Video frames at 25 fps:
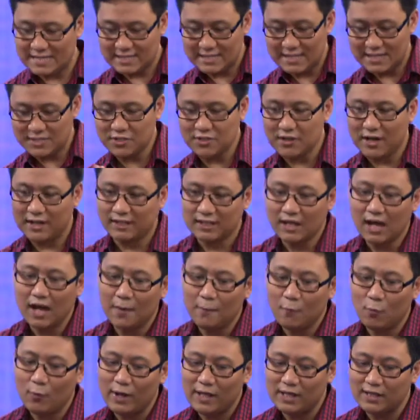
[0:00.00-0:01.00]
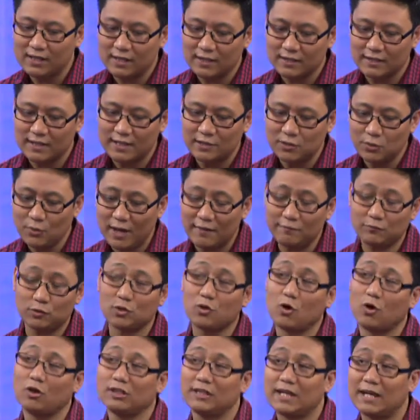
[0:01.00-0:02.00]
that's right. Um, well, they do have
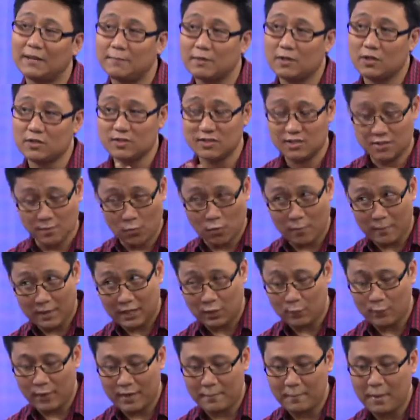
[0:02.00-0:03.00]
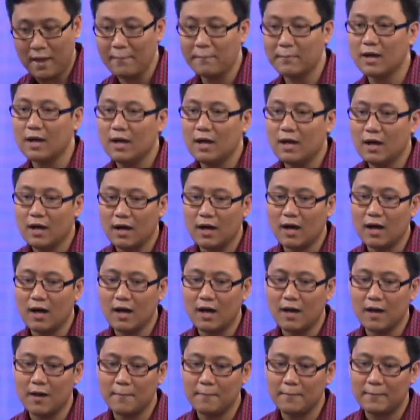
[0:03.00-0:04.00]
to go online because it's a mobile web app. Um,